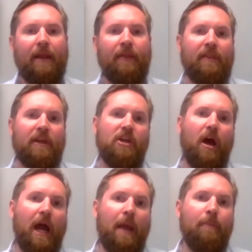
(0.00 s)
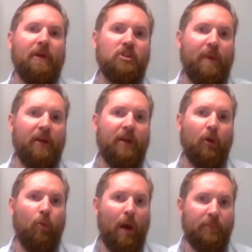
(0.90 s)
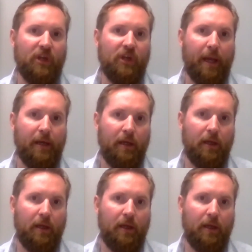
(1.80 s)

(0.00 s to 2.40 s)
And that time they spend on the website